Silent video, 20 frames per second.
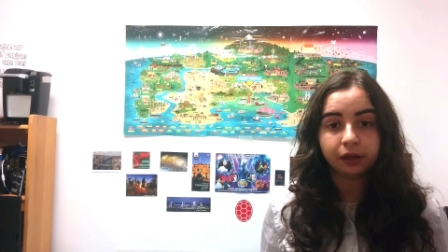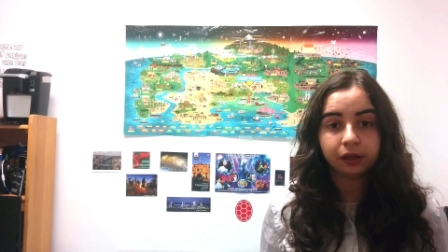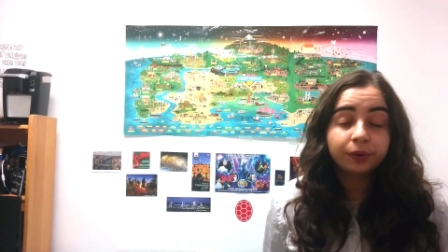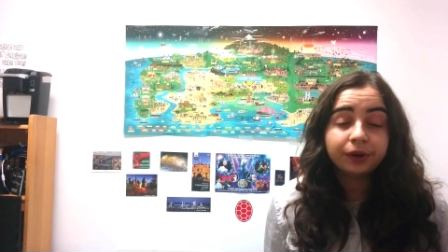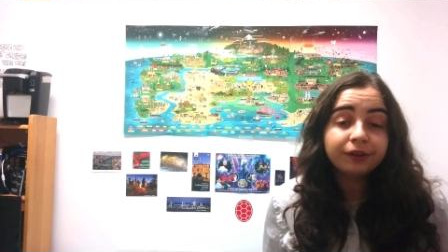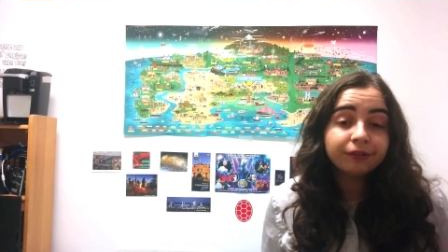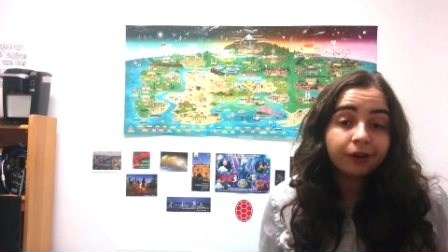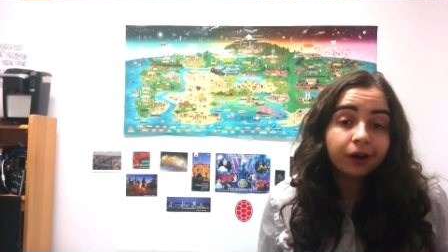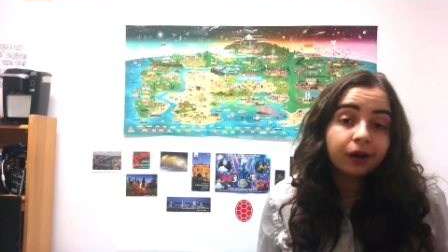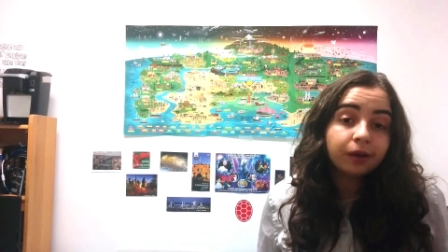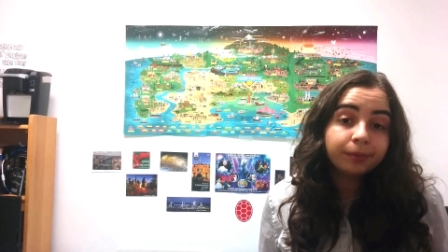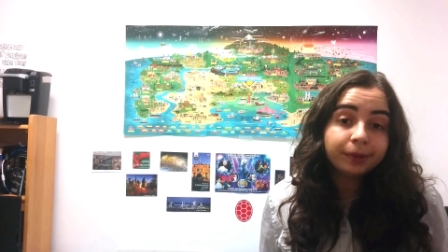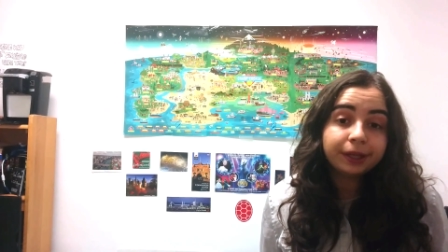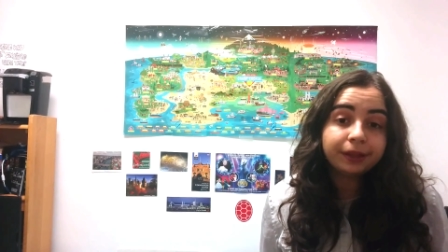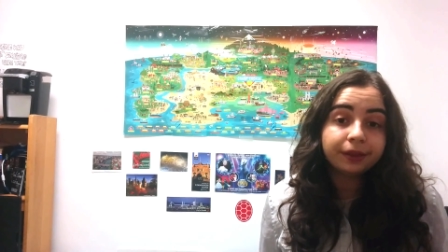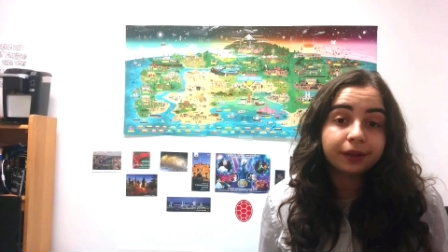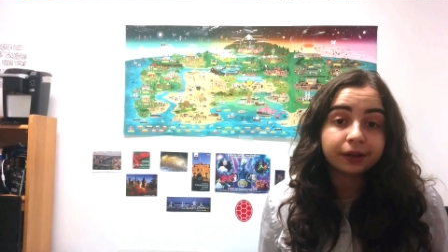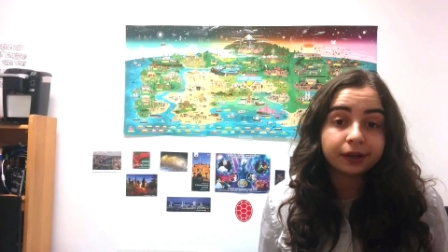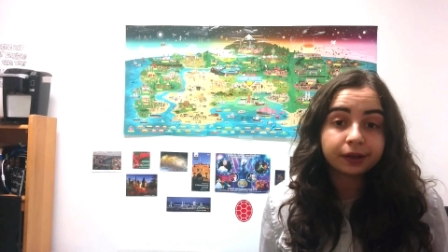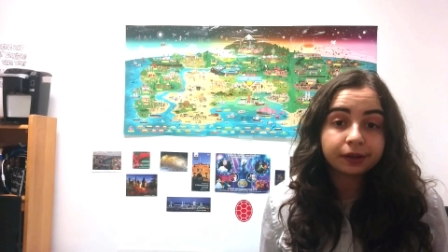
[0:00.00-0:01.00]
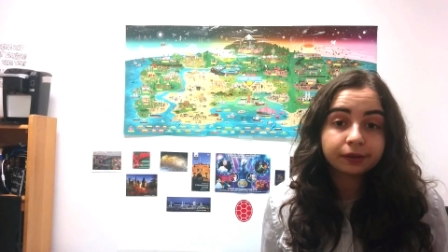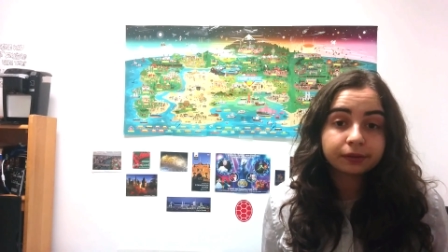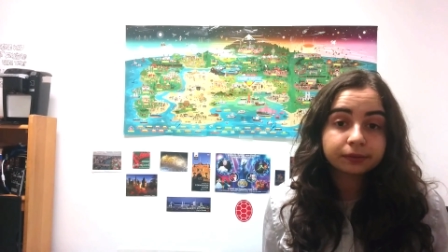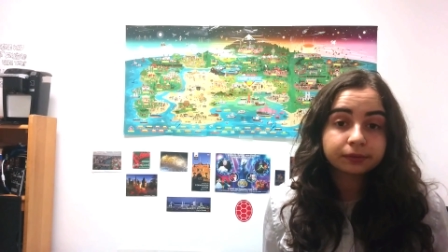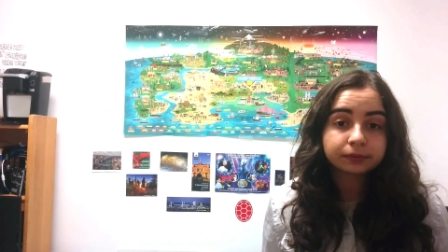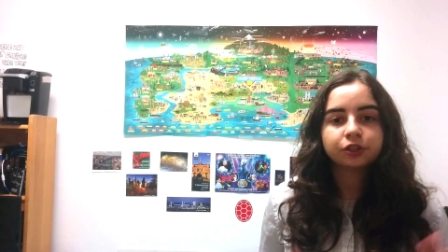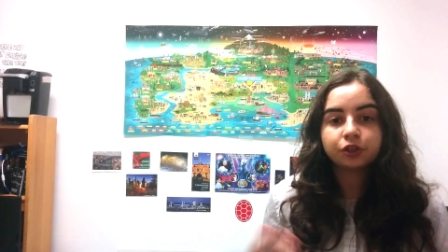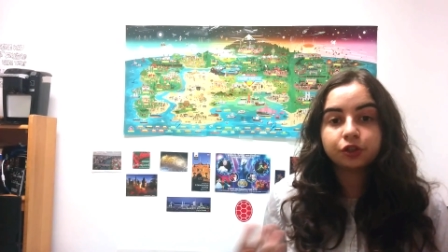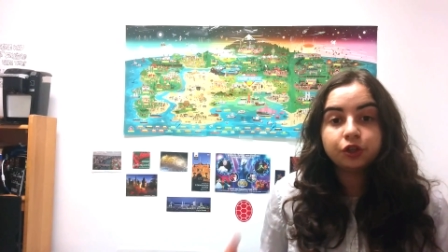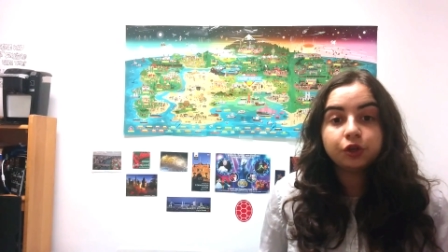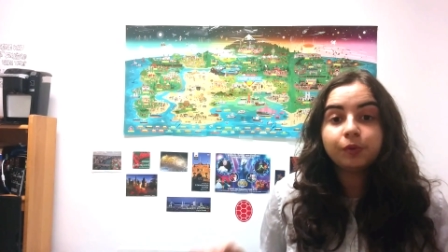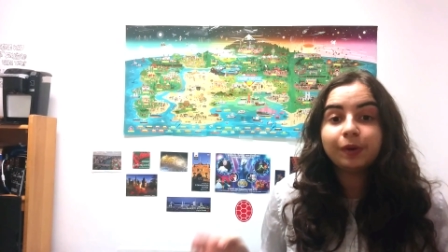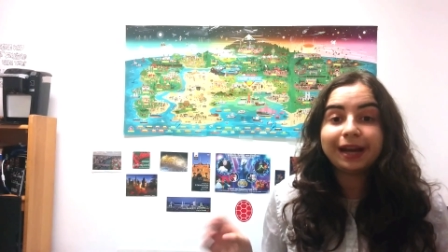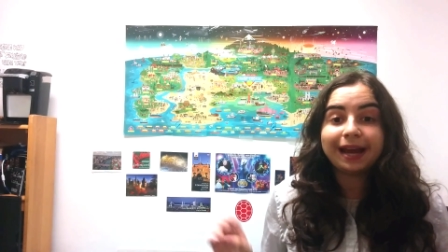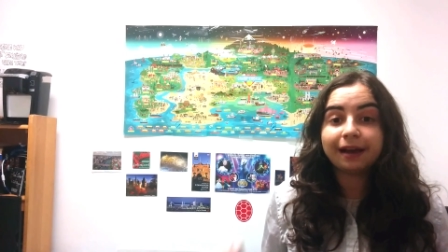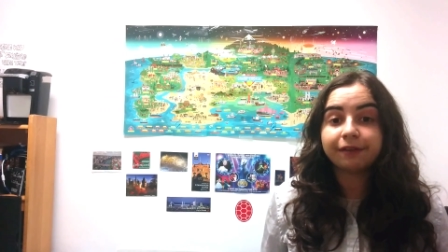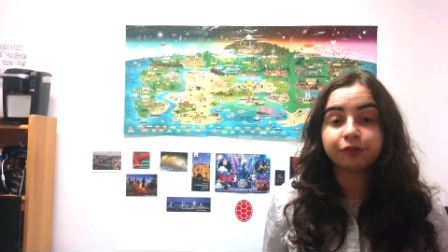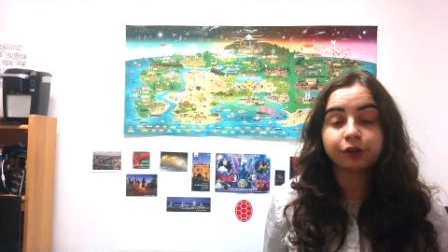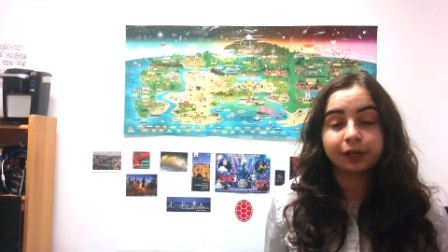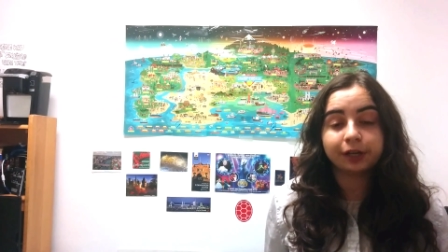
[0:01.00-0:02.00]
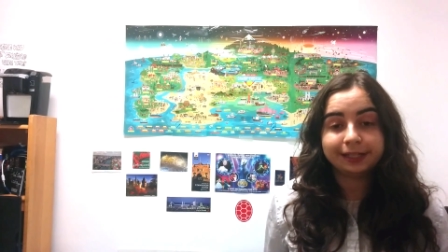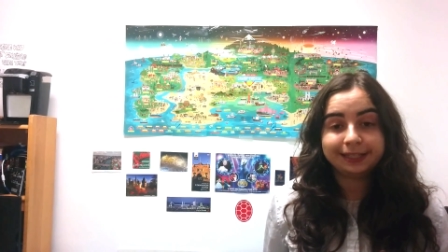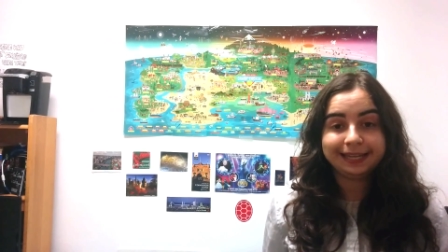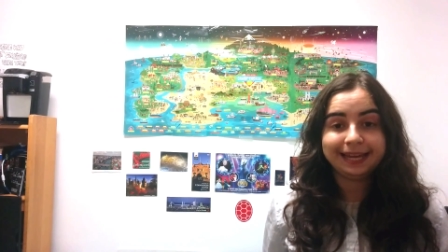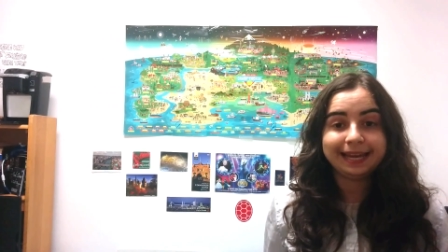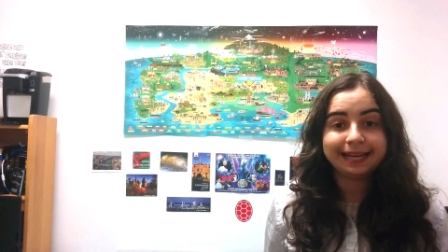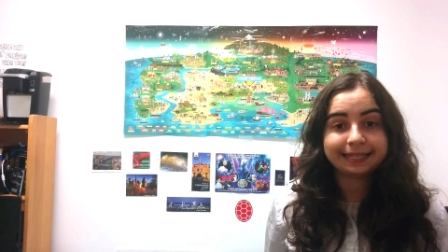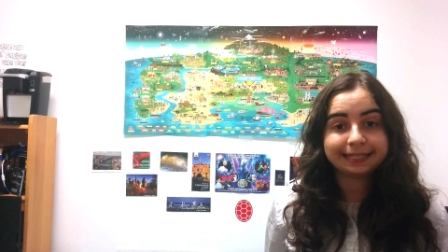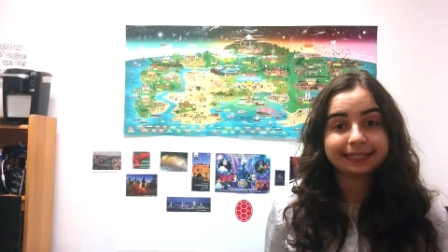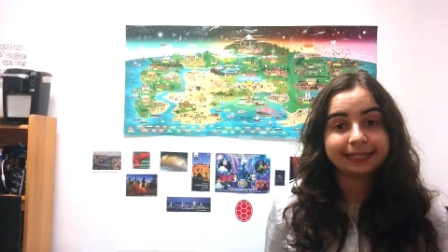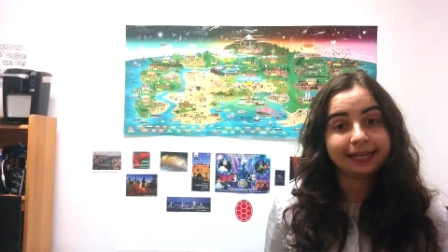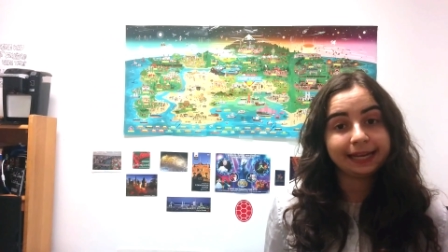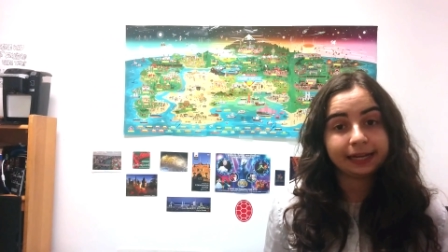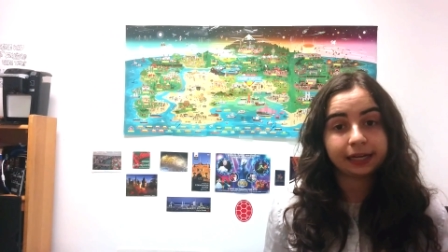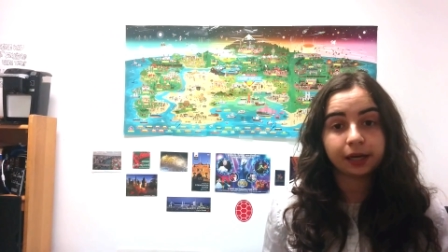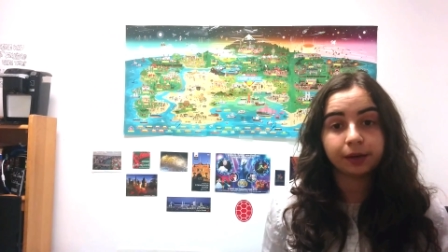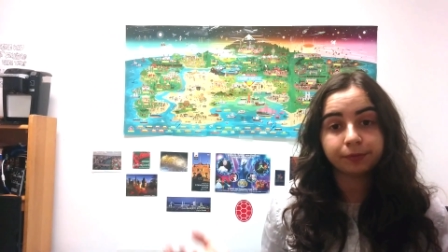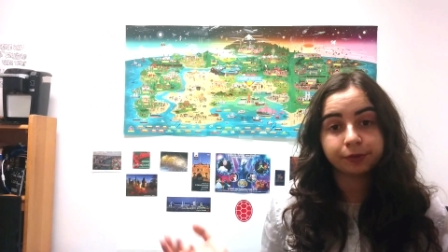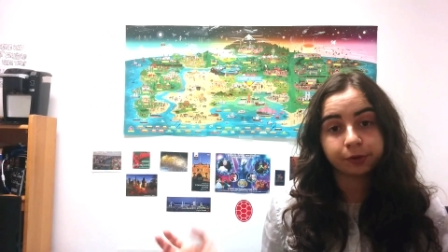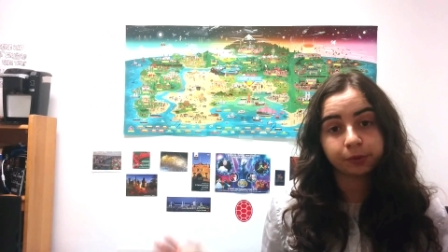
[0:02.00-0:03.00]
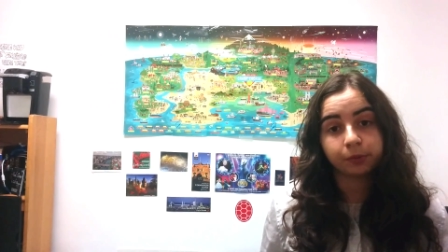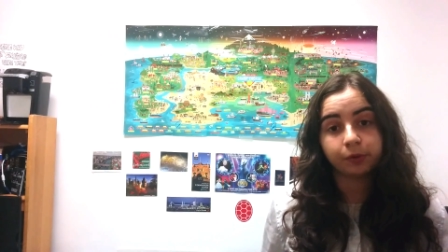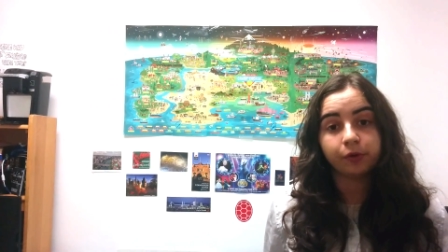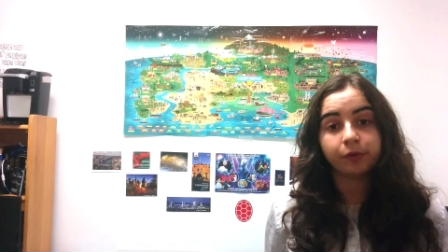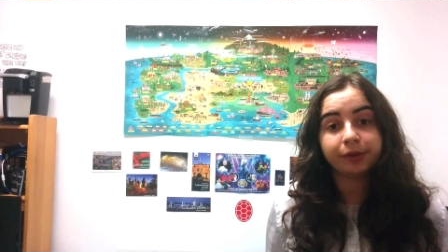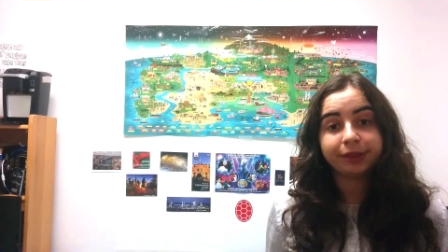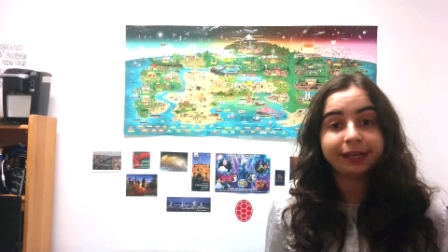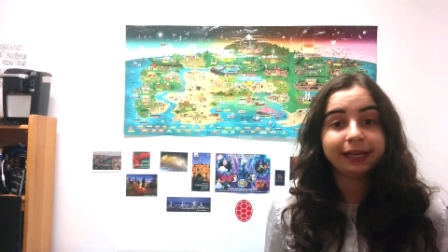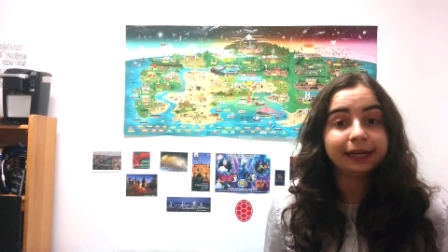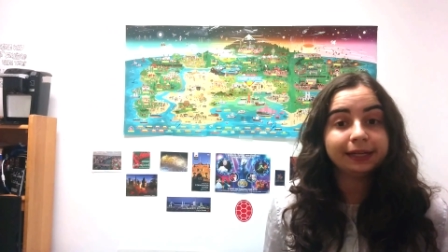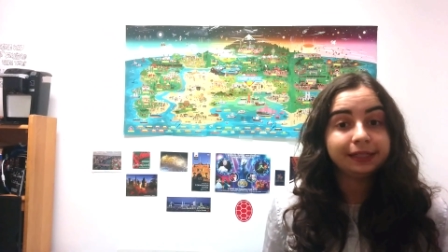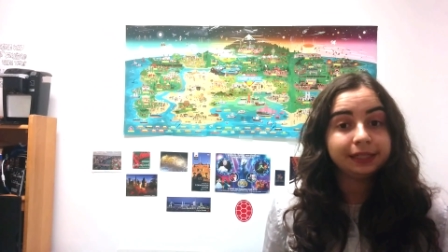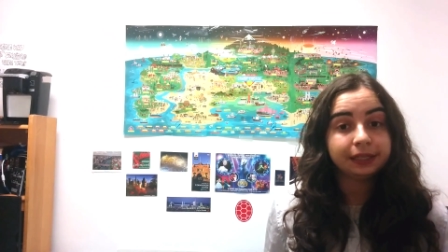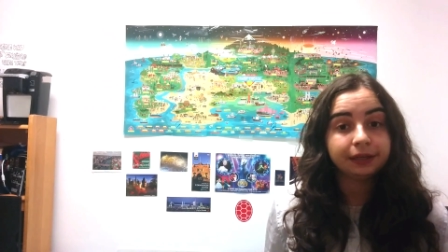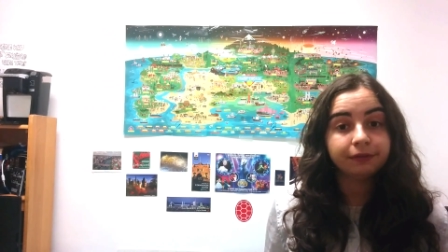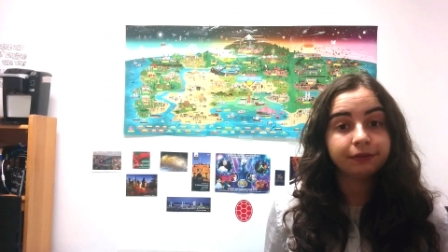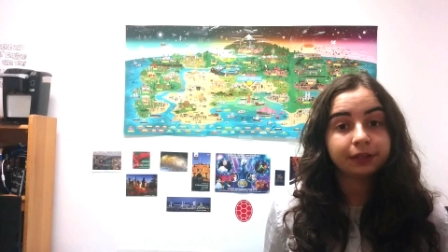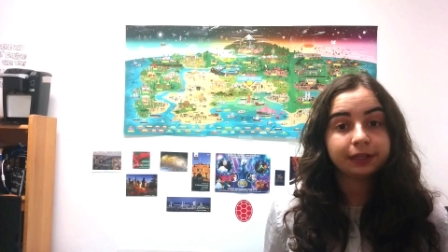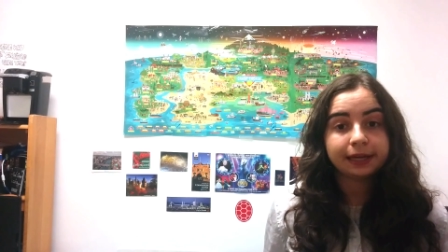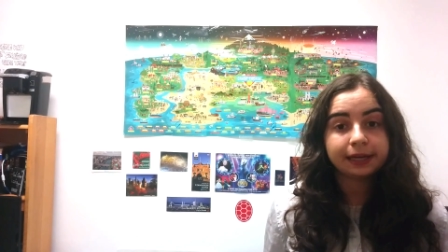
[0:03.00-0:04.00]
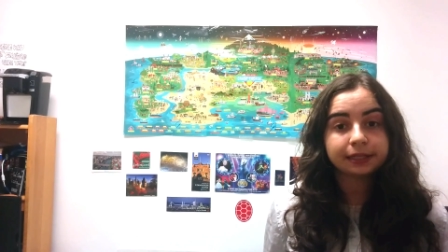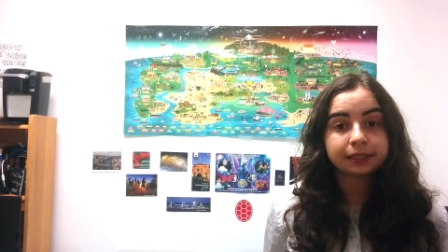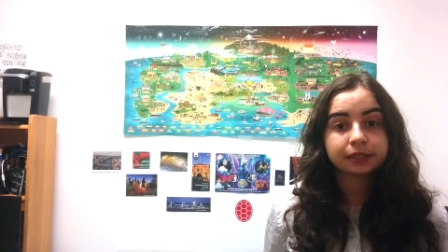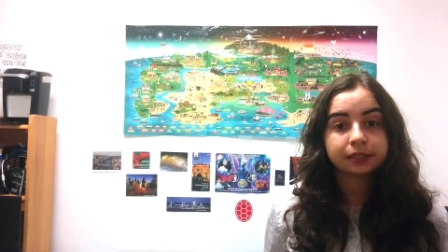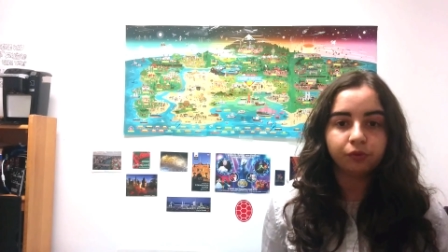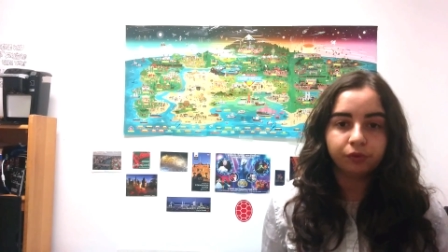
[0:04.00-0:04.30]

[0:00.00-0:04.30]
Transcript: We've all been there. Do whatever it takes to get comfortable with the idea of the test.